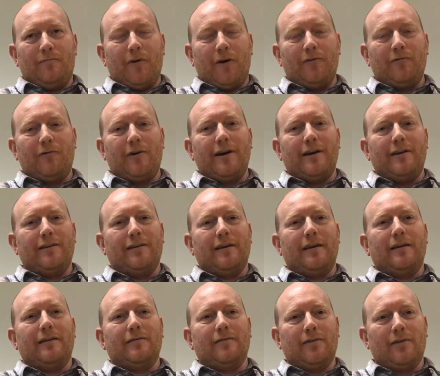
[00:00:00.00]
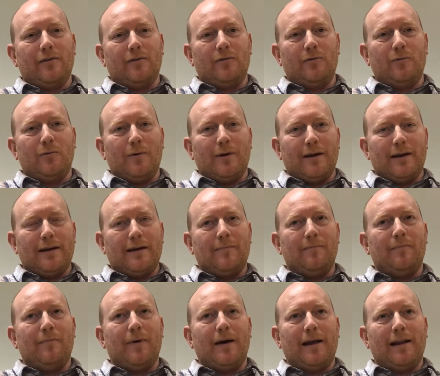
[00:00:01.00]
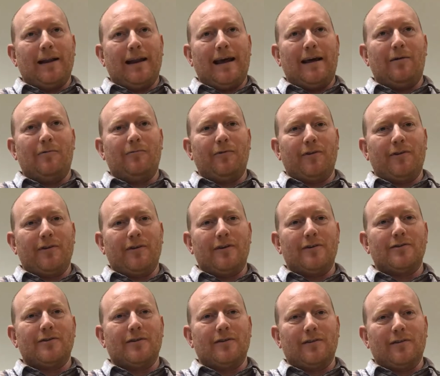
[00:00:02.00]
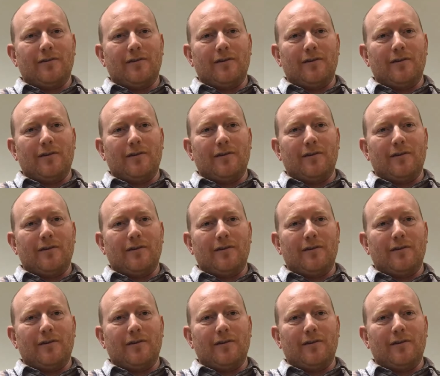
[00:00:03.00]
fundraising to allow researchers